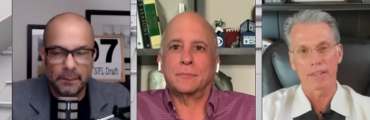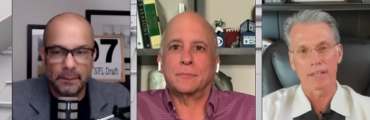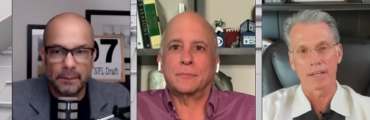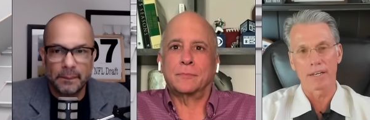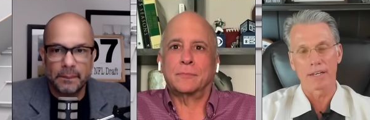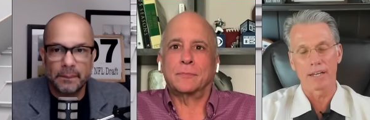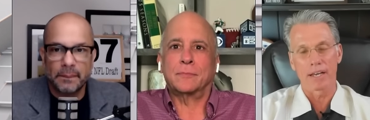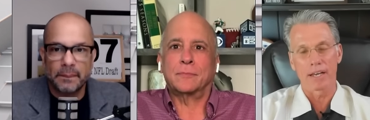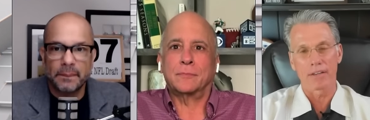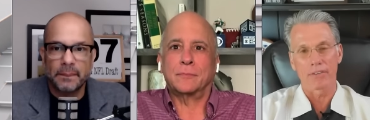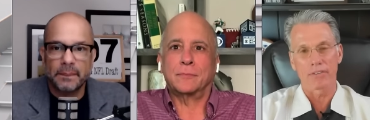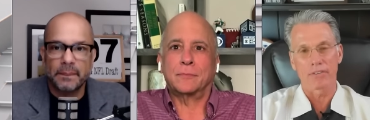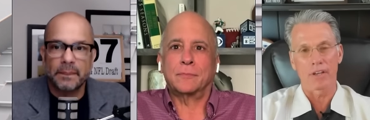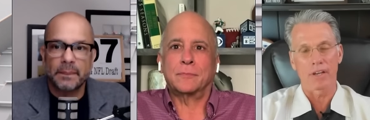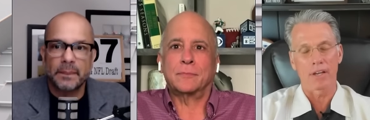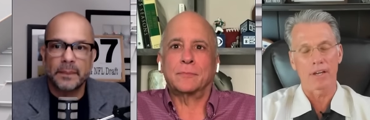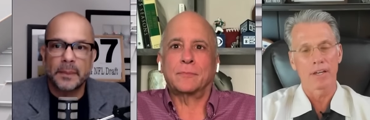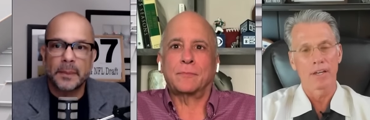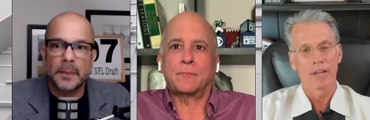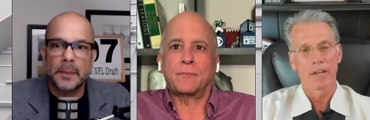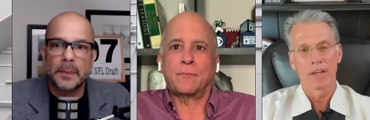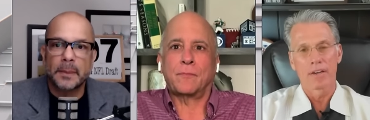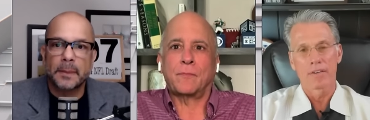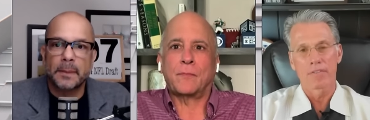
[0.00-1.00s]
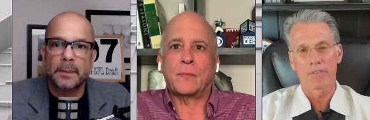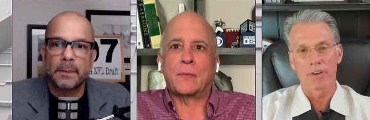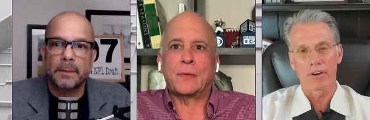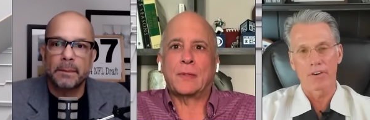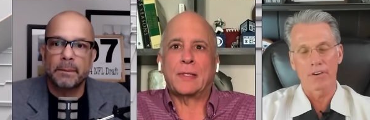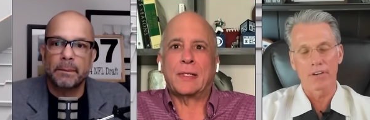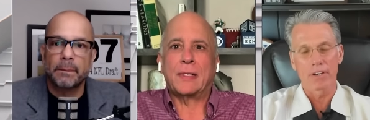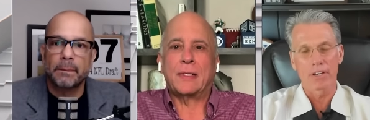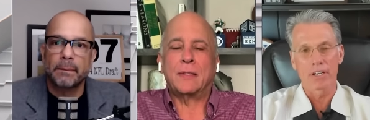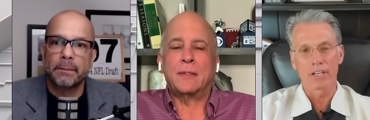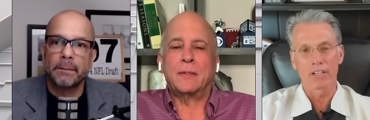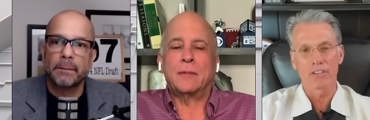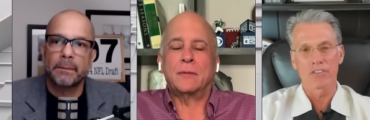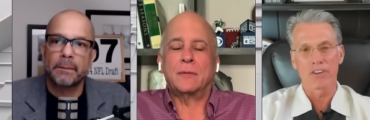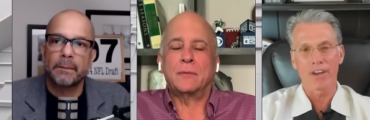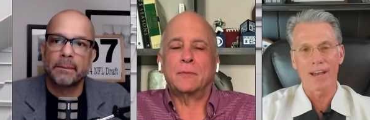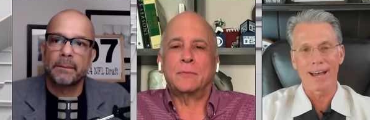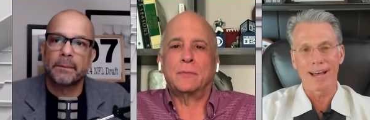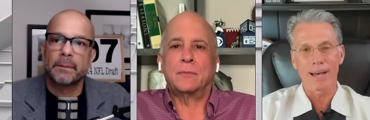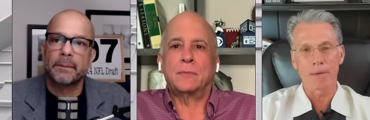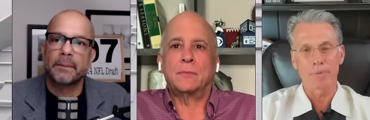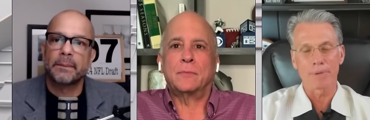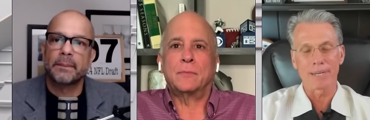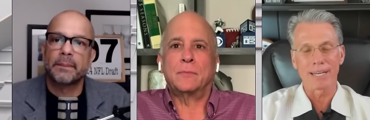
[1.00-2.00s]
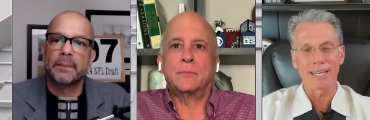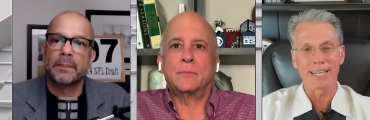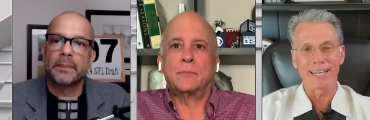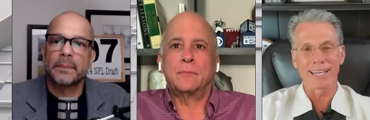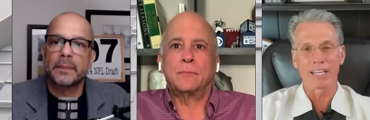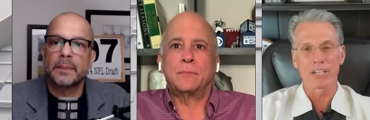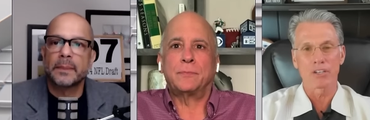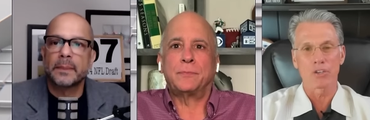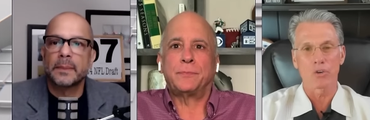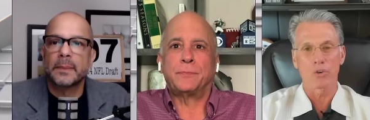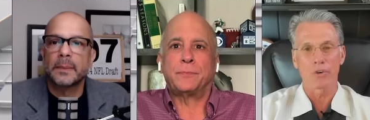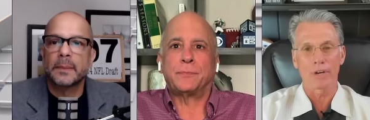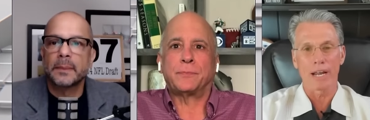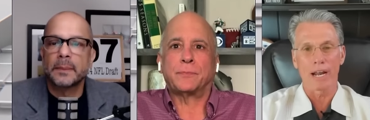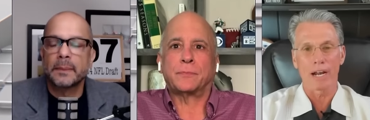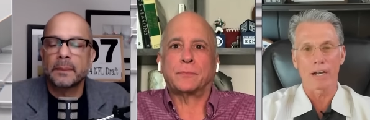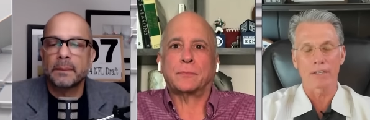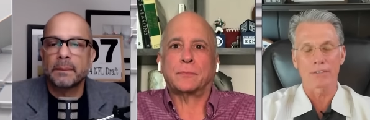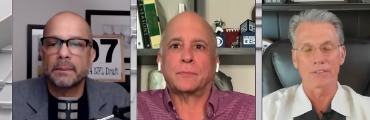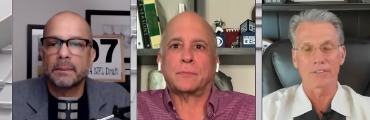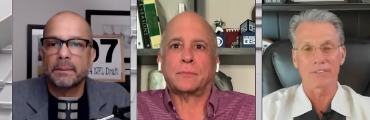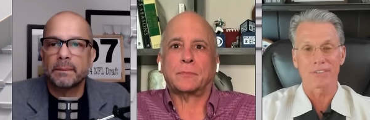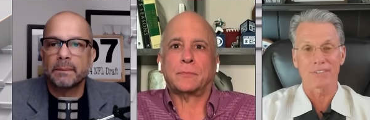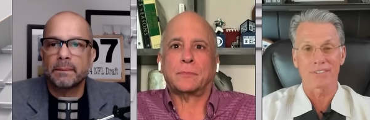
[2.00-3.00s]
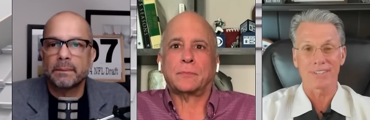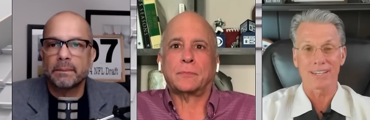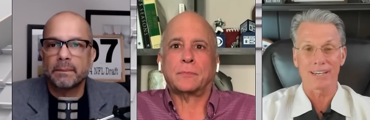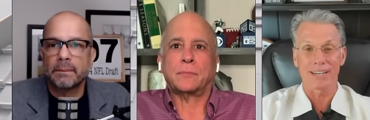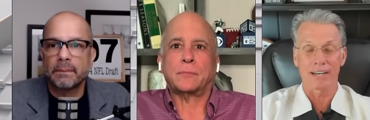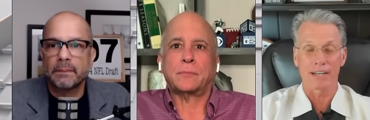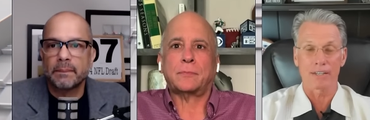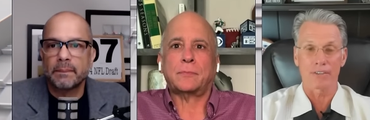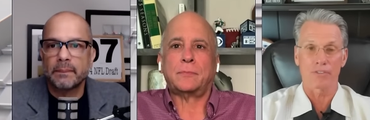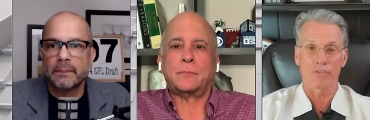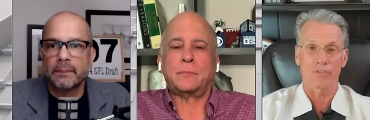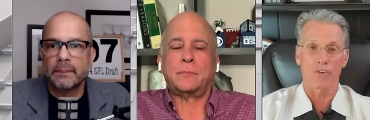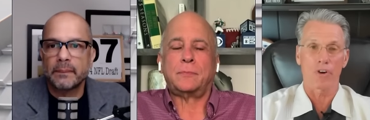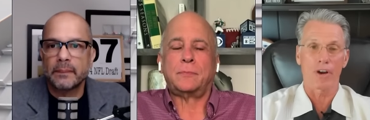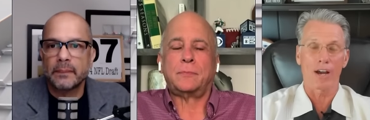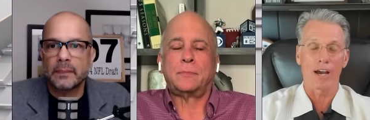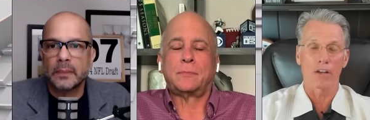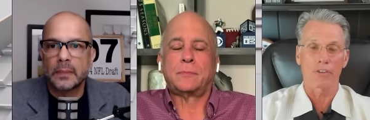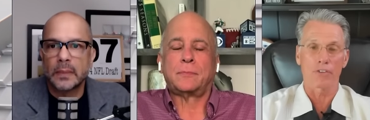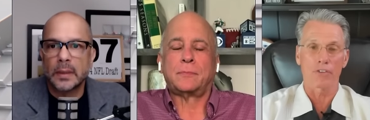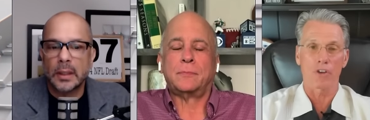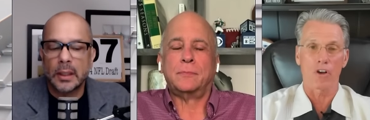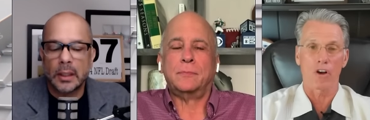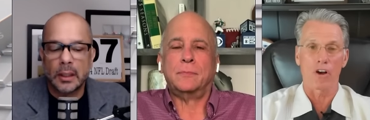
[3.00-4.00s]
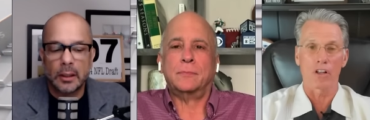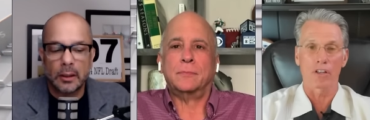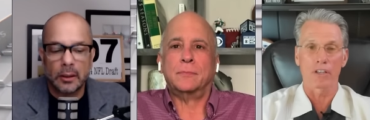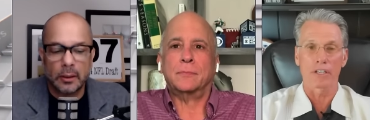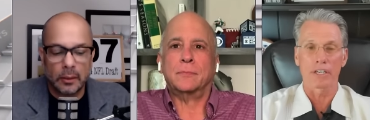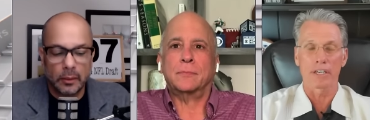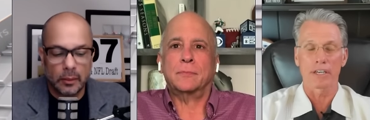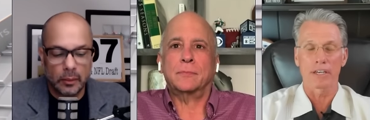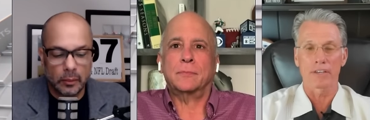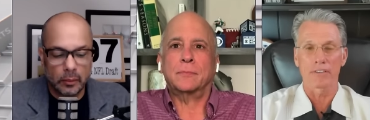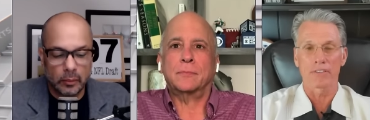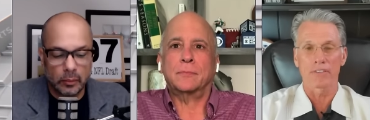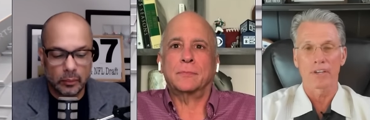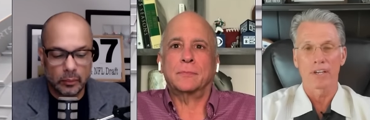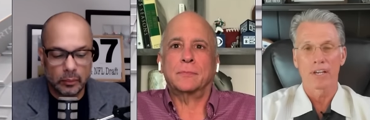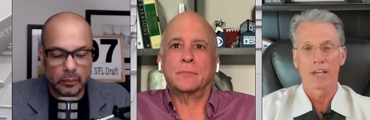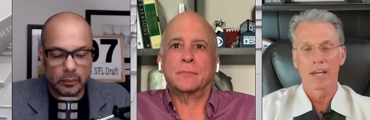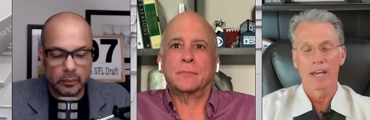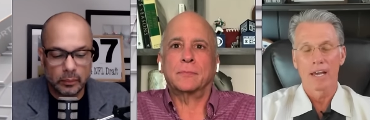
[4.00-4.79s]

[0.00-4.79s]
Speaker 1: that he does a very good job getting into and out of his cuts for how tall he is.